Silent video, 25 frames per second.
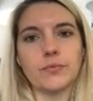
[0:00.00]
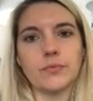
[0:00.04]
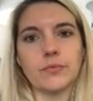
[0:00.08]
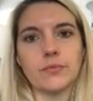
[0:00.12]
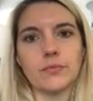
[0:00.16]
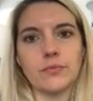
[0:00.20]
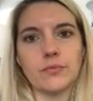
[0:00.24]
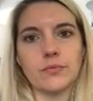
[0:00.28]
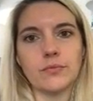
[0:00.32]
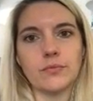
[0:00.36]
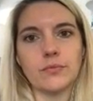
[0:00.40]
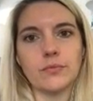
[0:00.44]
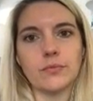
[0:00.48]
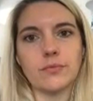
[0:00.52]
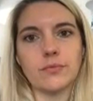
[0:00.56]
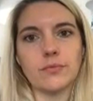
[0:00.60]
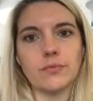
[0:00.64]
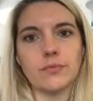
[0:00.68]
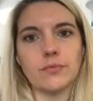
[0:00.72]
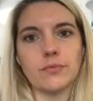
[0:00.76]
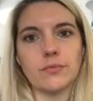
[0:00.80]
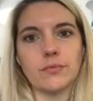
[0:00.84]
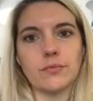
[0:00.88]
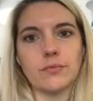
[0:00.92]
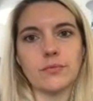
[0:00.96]

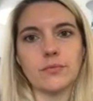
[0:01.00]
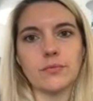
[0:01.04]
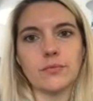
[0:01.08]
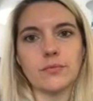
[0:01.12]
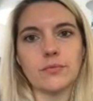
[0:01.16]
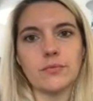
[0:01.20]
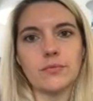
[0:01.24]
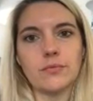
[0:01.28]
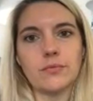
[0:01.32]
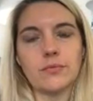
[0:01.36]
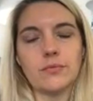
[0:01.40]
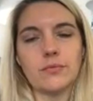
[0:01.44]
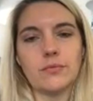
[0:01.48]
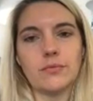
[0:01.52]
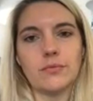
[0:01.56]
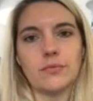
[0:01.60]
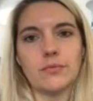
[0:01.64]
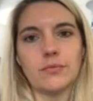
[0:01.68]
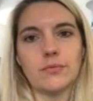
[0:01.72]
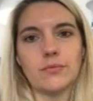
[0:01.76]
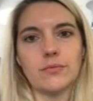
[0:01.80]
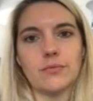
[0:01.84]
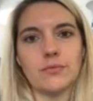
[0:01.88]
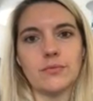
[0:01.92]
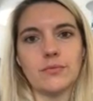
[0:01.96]

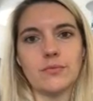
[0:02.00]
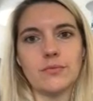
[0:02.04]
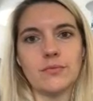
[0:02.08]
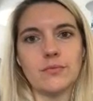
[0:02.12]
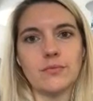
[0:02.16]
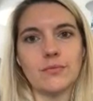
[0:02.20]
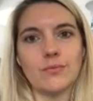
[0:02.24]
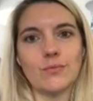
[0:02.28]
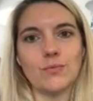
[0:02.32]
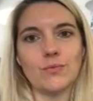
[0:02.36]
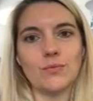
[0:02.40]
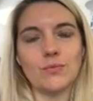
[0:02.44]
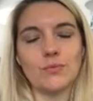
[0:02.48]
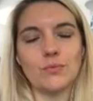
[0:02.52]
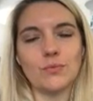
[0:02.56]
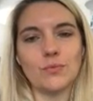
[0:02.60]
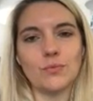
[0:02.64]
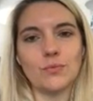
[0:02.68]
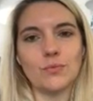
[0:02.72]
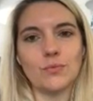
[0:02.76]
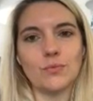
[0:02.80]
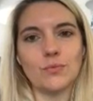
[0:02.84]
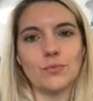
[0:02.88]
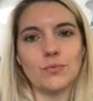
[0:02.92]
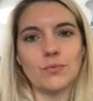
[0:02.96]

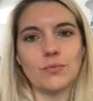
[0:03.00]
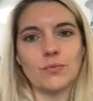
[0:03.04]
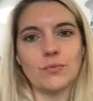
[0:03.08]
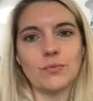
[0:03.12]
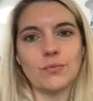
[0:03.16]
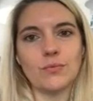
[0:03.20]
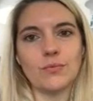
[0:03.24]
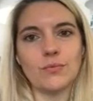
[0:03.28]
[no speech]